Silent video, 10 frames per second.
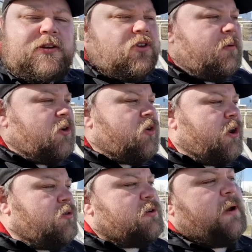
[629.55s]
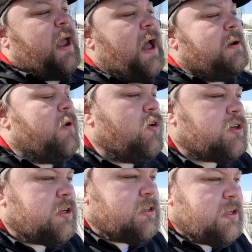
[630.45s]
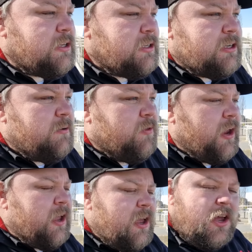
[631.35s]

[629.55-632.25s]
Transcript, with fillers: Every time I try using my card in Morrison's, it does the same thing.